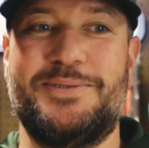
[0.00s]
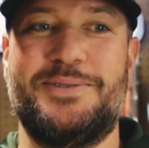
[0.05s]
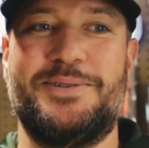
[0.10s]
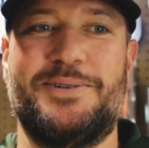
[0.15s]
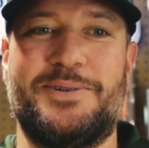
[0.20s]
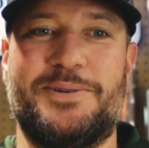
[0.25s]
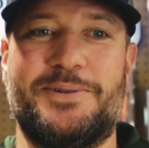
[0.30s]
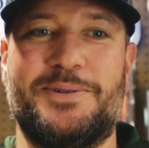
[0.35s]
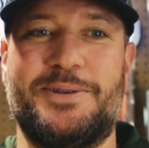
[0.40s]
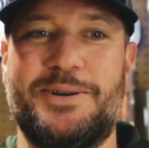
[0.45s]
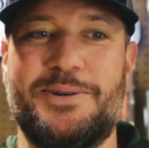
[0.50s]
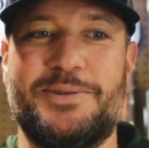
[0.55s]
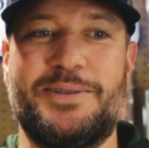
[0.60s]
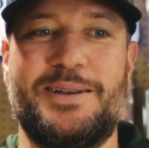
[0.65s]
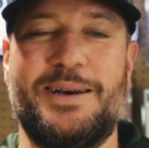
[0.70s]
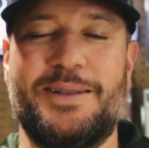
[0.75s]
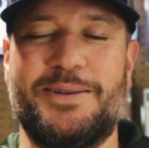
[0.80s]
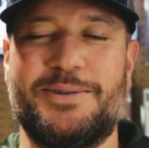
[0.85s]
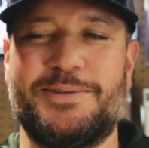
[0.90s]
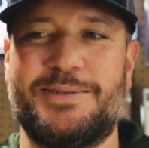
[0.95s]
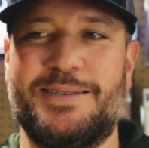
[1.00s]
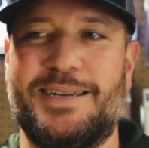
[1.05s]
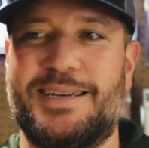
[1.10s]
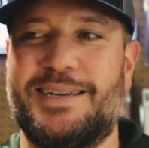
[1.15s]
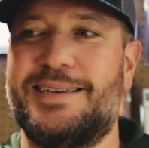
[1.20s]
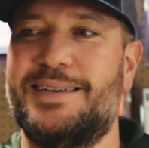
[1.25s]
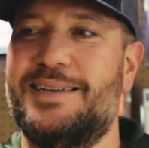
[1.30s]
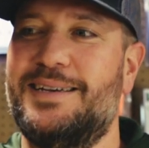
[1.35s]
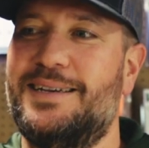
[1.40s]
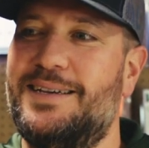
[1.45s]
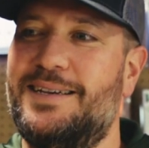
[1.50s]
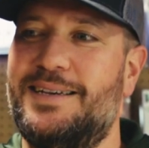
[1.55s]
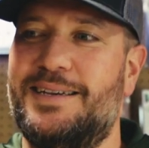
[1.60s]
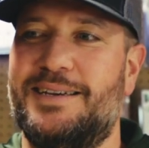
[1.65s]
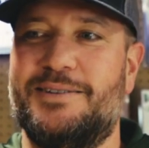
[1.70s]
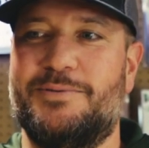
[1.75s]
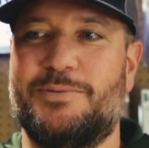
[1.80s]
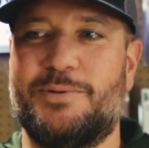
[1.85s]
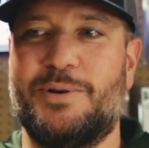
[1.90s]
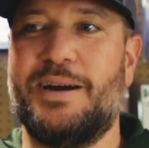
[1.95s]
earlier than others. Like,
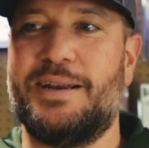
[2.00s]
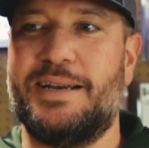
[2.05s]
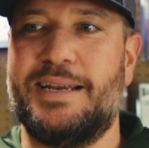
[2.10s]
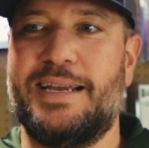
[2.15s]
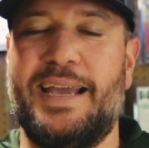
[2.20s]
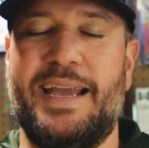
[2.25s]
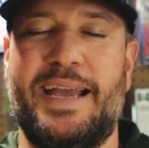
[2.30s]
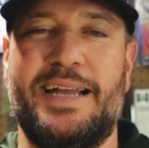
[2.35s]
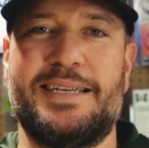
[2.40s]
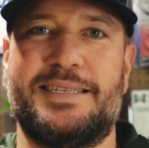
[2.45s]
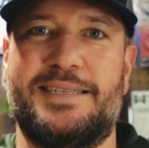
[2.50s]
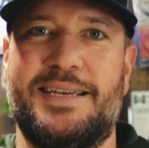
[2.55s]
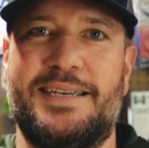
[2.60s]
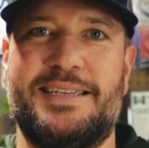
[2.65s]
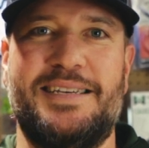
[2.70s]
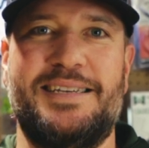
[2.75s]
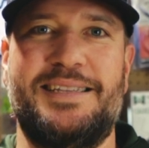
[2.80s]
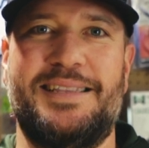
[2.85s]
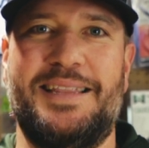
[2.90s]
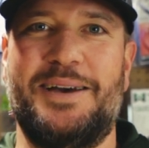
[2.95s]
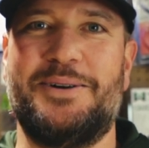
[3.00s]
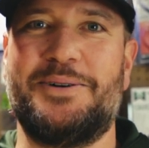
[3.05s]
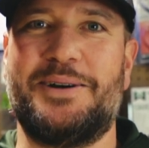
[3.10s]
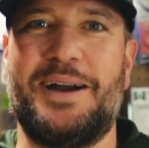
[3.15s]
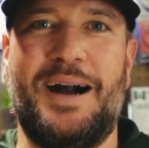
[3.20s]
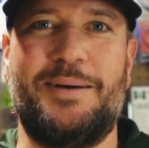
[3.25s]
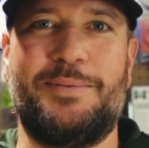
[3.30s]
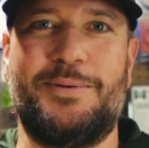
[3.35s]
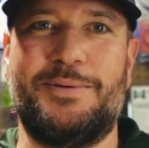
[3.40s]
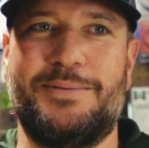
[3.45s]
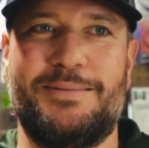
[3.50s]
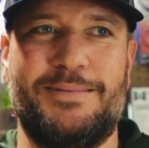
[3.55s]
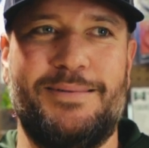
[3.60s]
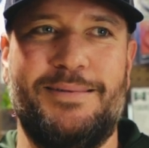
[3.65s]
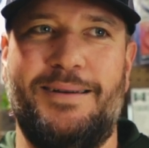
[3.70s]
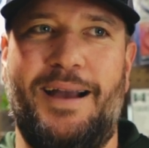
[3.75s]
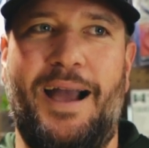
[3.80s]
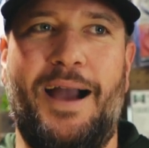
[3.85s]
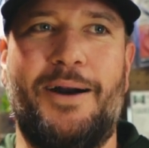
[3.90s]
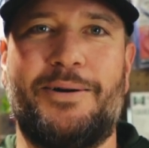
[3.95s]
we're hunting in Kansas, they'll gobble
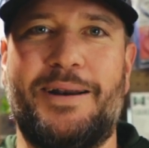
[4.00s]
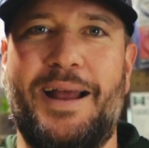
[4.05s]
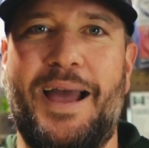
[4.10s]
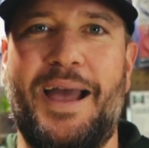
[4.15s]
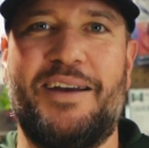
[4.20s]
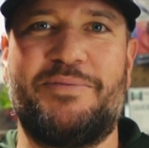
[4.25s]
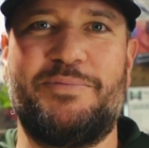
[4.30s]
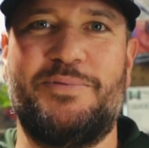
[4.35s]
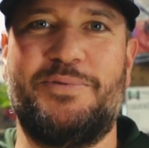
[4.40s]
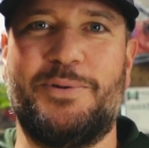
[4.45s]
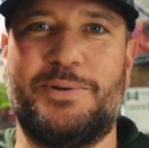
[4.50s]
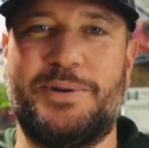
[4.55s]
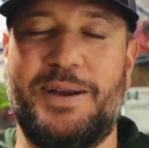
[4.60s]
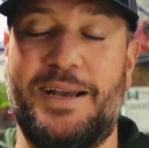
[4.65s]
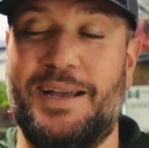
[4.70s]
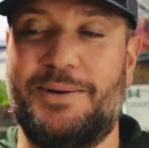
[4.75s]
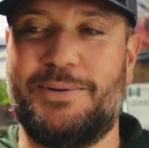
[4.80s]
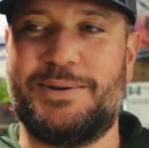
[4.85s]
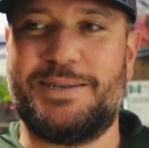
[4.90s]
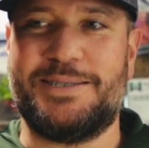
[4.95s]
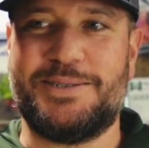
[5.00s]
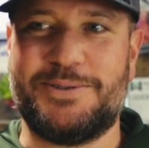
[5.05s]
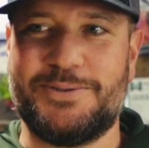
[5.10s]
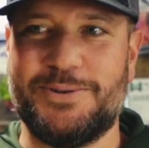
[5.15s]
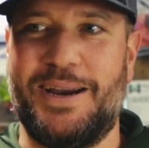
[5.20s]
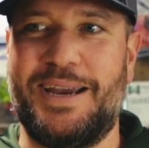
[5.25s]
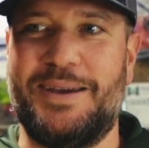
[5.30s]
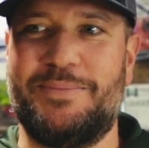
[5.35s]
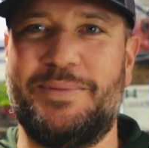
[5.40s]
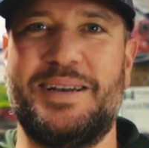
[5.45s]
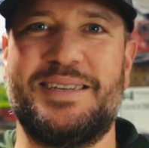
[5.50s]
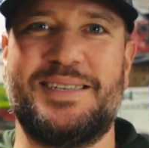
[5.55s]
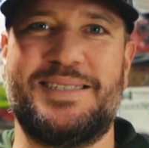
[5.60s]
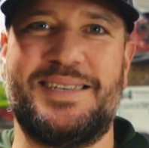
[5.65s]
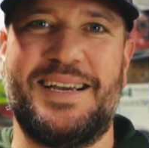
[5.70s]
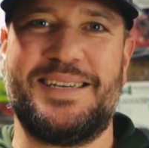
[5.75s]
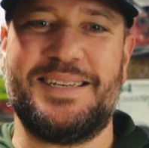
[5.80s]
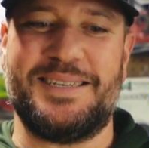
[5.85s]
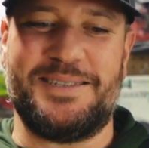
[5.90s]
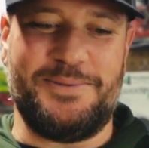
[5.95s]
an hour and a half before daylight, which is great because it
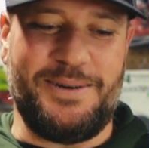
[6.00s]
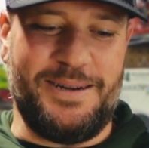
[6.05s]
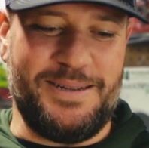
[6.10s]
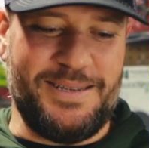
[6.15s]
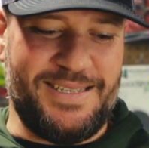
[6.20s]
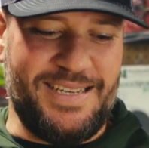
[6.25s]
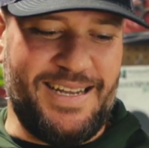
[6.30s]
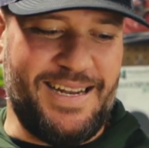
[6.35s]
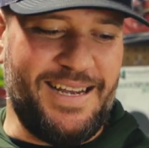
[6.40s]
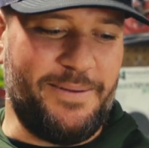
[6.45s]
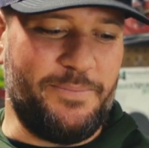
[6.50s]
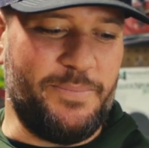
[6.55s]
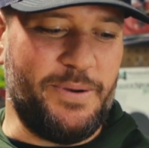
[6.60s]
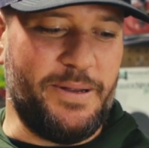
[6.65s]
takes us a while to set up.